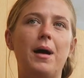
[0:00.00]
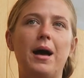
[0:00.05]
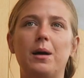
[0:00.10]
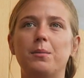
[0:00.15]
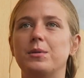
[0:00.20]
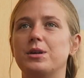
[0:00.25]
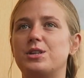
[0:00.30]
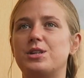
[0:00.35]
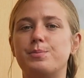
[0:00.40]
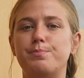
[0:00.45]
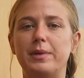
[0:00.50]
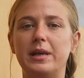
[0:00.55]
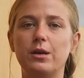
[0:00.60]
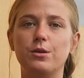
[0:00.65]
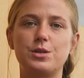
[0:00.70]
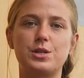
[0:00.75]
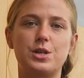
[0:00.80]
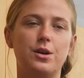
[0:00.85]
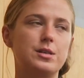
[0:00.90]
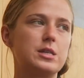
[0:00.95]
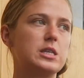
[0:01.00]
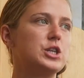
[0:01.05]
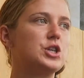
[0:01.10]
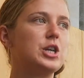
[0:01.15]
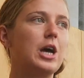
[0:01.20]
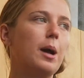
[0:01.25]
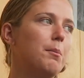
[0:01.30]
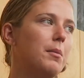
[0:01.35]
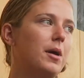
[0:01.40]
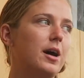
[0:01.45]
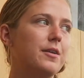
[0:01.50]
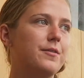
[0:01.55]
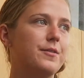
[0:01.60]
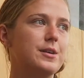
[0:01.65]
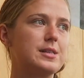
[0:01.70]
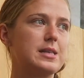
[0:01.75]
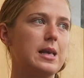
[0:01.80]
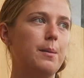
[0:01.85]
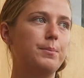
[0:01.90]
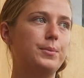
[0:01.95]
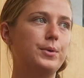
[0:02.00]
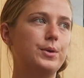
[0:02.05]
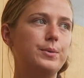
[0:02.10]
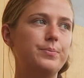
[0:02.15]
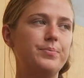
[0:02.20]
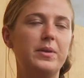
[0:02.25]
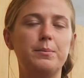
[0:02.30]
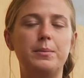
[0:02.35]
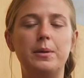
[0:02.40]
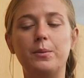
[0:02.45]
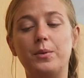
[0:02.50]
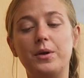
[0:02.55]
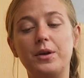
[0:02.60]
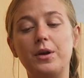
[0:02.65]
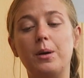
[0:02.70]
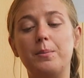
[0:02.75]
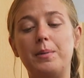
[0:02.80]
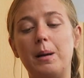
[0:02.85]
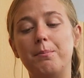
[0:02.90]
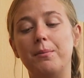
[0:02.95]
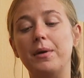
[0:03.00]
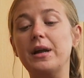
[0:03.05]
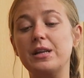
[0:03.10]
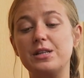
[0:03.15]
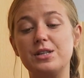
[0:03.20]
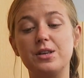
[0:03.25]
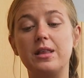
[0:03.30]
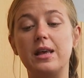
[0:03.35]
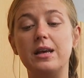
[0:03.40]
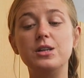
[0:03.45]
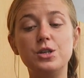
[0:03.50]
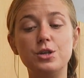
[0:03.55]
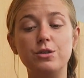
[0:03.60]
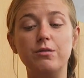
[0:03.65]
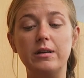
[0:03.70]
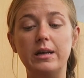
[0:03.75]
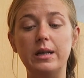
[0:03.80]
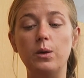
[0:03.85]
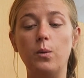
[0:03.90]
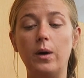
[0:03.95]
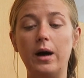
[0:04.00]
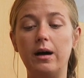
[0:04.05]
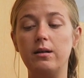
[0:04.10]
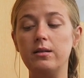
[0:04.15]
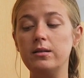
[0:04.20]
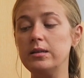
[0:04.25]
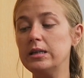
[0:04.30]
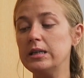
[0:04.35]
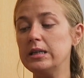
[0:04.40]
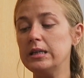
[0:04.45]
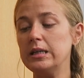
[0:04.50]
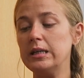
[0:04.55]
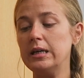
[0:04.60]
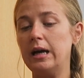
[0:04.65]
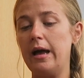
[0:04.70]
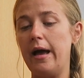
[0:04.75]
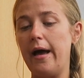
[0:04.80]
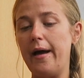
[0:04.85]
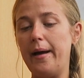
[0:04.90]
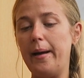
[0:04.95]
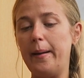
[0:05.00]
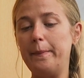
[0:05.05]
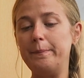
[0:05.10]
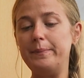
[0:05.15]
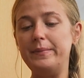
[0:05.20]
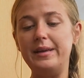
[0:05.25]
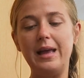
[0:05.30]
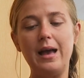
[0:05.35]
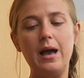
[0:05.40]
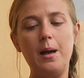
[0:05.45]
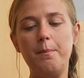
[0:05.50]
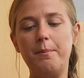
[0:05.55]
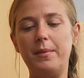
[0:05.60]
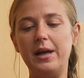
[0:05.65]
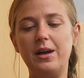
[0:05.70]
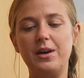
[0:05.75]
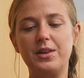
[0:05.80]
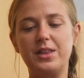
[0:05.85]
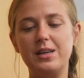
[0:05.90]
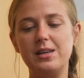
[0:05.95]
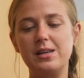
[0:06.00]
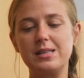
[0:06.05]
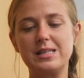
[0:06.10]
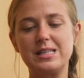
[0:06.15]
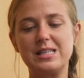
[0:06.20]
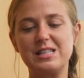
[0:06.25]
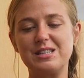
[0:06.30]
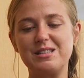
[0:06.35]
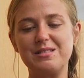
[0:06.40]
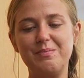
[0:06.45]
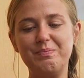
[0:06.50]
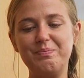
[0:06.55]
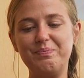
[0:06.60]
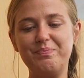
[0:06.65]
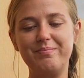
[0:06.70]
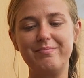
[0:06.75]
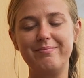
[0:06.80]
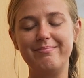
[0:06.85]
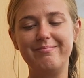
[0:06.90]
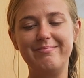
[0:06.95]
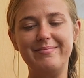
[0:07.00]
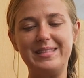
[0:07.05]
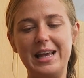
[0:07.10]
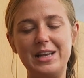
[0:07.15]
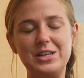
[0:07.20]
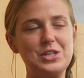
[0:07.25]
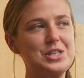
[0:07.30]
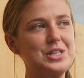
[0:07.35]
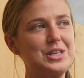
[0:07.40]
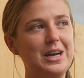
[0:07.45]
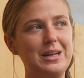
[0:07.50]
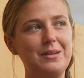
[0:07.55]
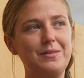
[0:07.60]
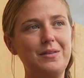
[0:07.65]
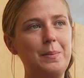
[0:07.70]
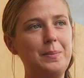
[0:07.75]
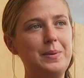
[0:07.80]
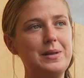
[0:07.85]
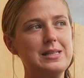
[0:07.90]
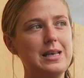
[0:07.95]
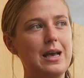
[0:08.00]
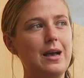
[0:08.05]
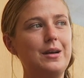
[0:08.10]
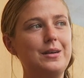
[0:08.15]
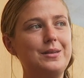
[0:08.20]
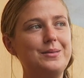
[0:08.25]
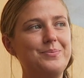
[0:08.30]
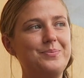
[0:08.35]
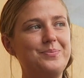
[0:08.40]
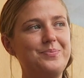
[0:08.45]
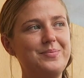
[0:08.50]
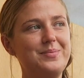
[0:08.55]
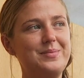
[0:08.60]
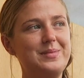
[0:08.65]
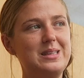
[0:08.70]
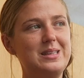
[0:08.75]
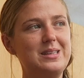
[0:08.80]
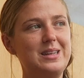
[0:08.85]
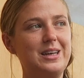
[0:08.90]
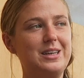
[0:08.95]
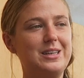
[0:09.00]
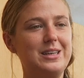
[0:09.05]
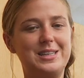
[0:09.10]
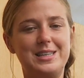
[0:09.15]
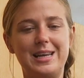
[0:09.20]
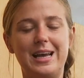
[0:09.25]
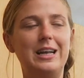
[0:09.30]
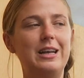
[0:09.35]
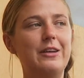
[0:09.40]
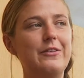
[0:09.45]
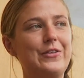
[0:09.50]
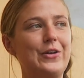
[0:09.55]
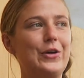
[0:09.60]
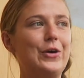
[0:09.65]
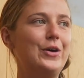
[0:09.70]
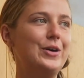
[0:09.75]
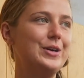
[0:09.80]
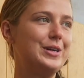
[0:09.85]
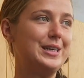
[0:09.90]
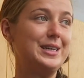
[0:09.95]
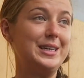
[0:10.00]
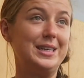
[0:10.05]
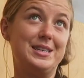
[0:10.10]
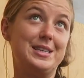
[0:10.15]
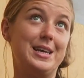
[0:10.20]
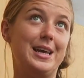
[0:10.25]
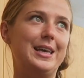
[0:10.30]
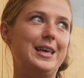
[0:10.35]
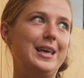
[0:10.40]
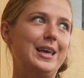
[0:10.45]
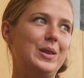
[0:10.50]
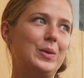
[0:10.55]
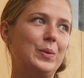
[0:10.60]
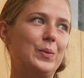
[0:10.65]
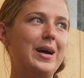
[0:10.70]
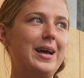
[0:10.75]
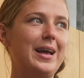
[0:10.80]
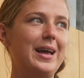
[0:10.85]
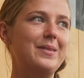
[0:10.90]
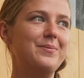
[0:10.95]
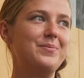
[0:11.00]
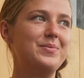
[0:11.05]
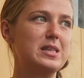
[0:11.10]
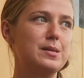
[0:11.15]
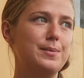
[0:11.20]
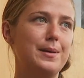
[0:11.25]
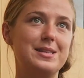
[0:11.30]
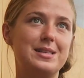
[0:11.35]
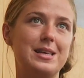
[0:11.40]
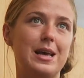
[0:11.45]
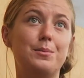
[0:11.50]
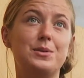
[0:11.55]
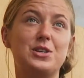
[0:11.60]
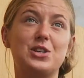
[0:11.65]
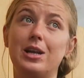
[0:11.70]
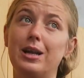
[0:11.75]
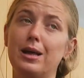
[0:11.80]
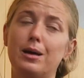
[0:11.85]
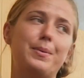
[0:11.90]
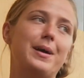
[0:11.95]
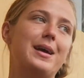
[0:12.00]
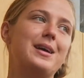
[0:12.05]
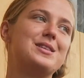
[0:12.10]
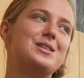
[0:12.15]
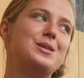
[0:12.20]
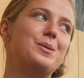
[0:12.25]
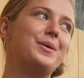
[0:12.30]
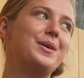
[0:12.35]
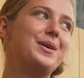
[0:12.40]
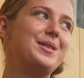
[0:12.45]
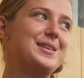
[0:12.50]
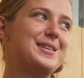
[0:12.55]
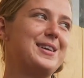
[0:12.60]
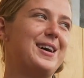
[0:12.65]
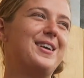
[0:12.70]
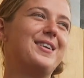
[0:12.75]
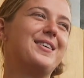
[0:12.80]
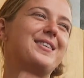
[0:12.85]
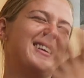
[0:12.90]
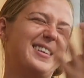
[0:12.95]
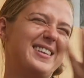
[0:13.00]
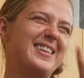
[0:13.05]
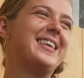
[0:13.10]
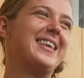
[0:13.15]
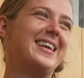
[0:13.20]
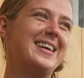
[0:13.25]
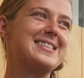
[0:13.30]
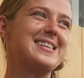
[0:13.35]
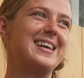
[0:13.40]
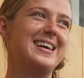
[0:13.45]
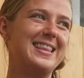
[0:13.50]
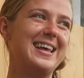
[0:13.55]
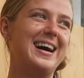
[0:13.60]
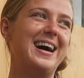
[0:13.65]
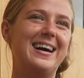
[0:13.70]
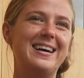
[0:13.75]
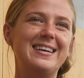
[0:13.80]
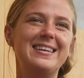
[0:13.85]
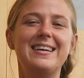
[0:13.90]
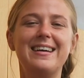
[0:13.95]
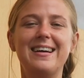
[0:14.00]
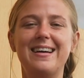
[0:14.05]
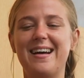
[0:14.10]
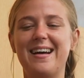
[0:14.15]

How much meals cost in Chiang Mai, for example. People want to know about money, so they do really well. My others, they just kind of up and down. Like a daily vlog can take it either way. Depends how much clickbait you put in the title, kind of things like that.